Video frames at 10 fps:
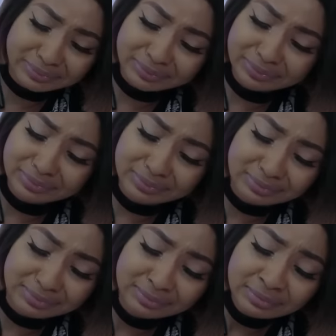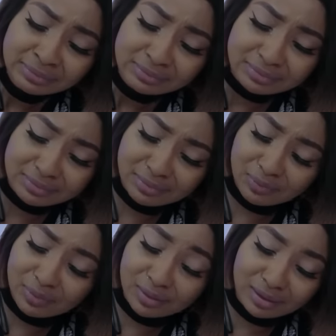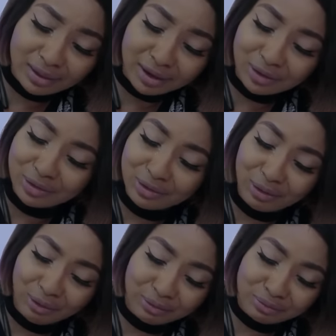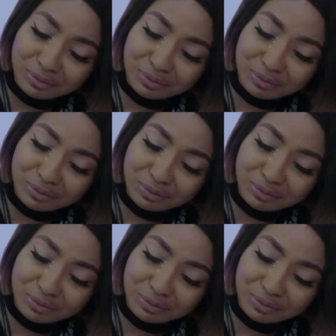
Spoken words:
Okay. I don't know